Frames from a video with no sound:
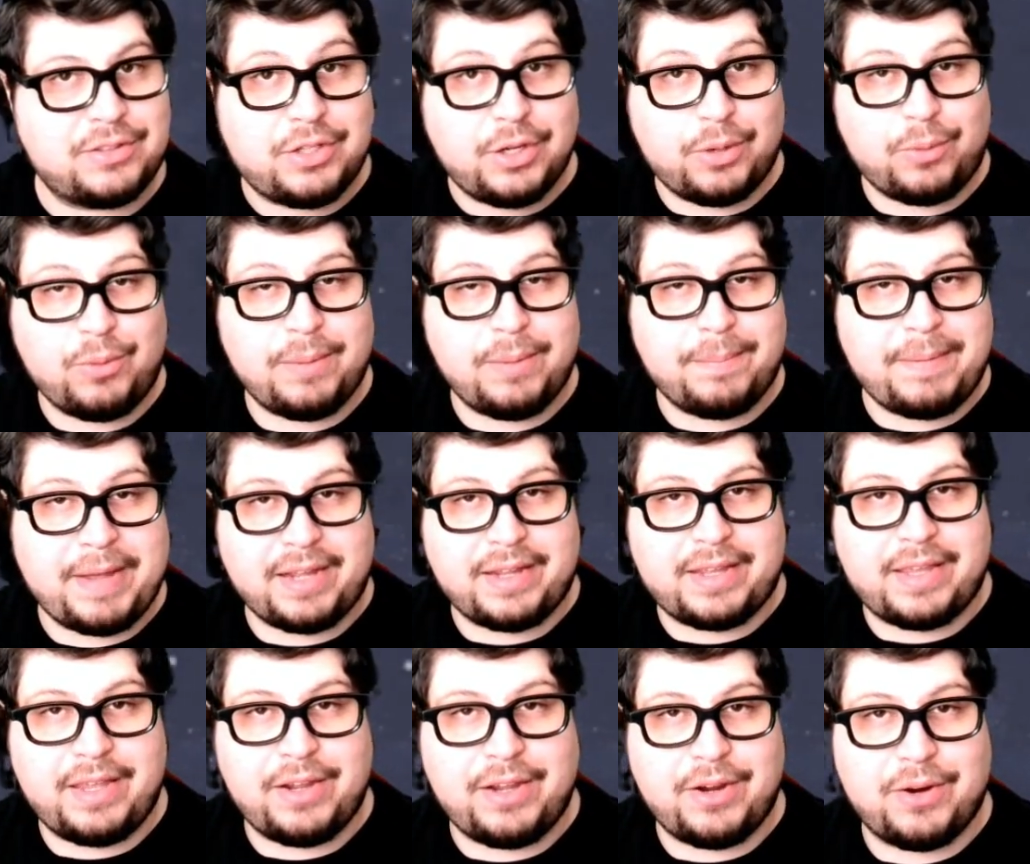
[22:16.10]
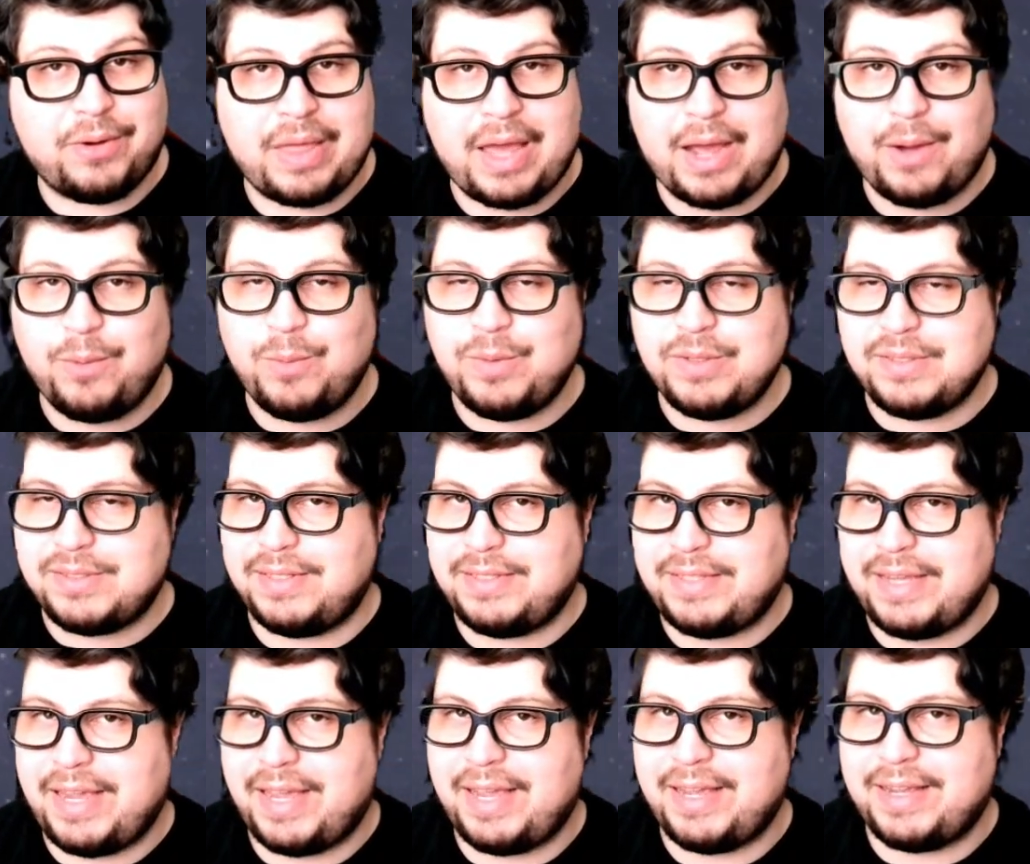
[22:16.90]
we're back here. That was the
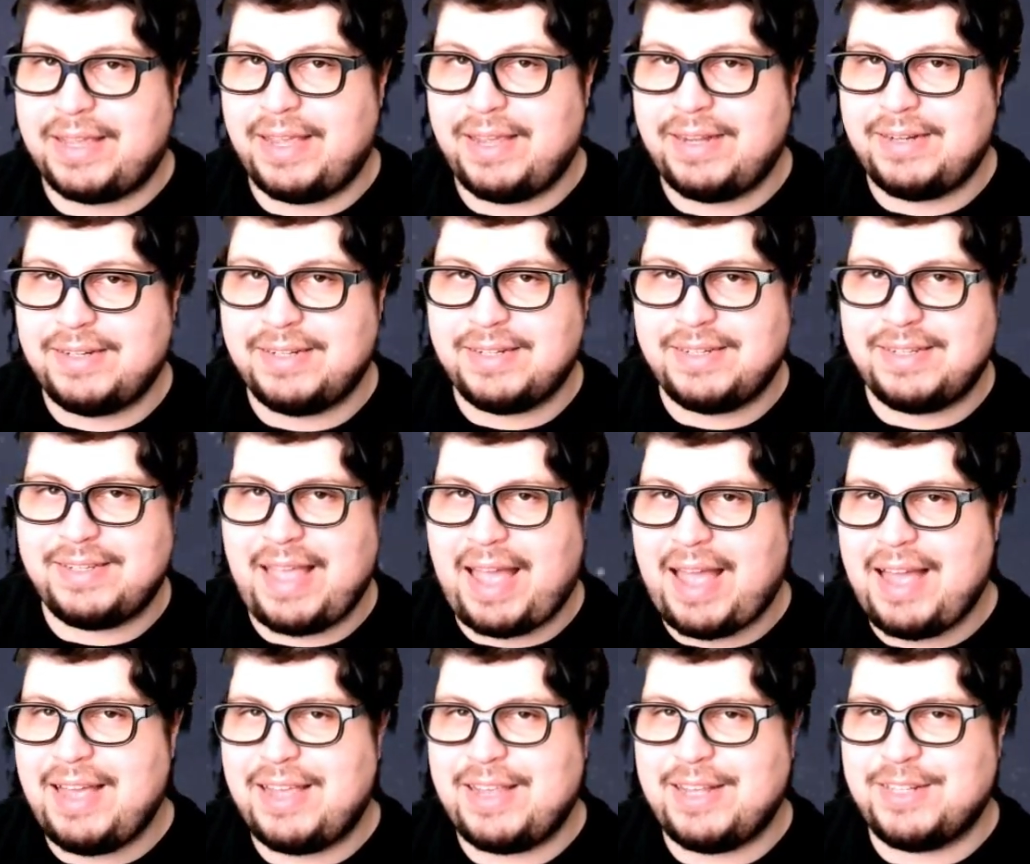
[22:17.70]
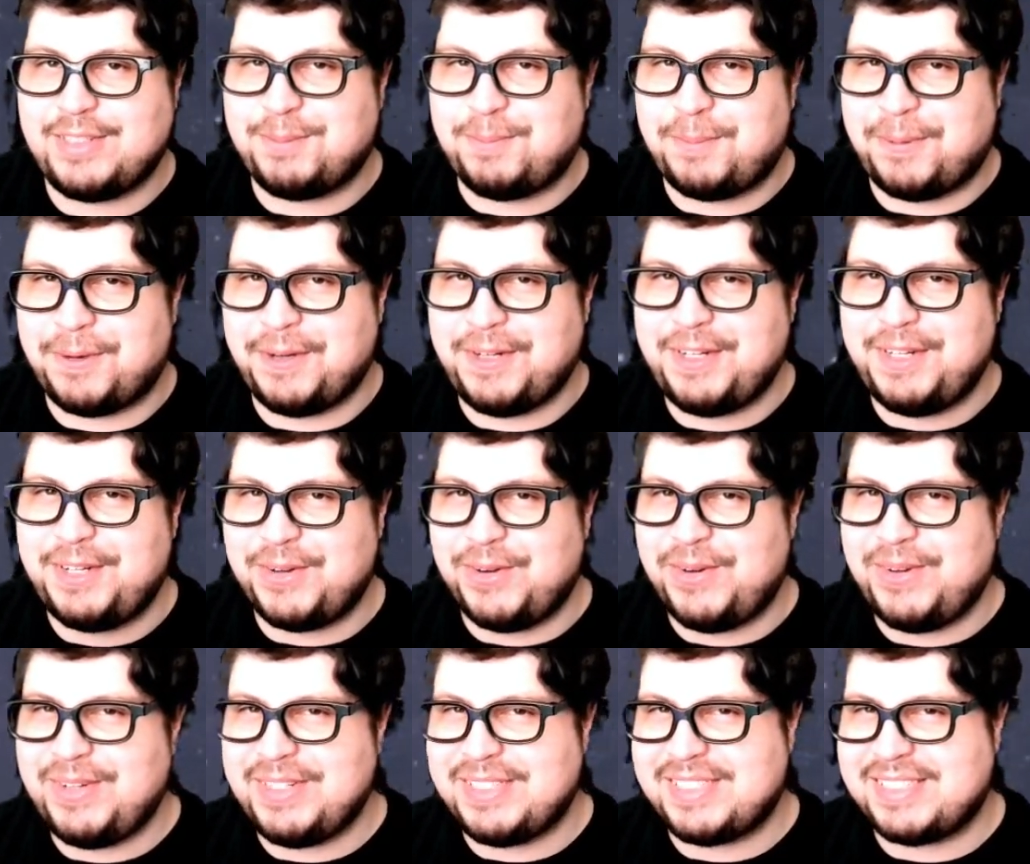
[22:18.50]
deck, and yeah, it's pretty
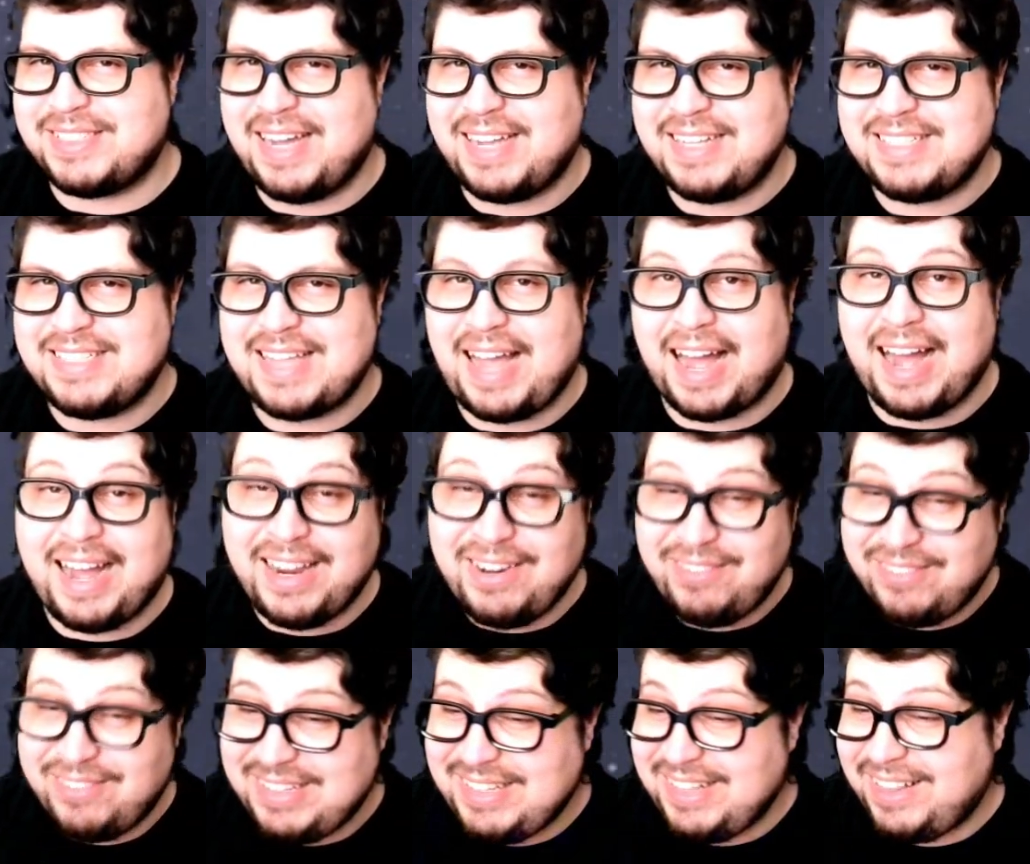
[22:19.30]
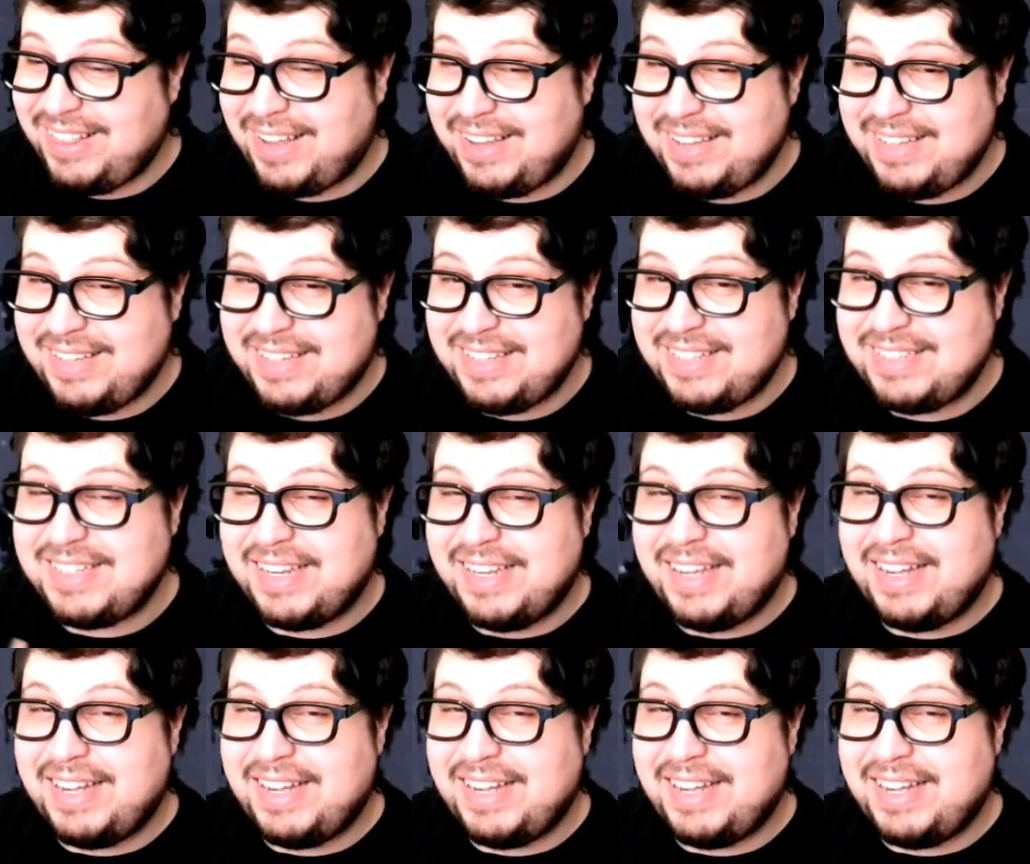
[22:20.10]
cool. It's nice. I really like it.